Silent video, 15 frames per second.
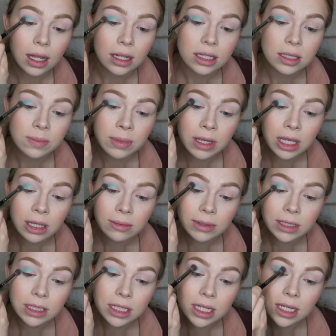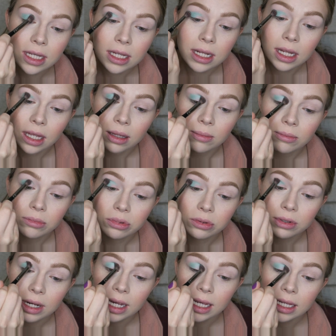It is pigmented and
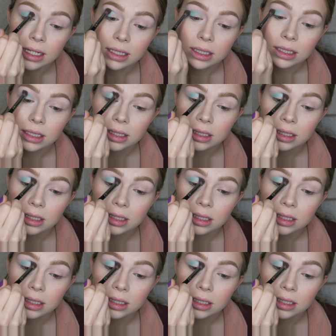bright.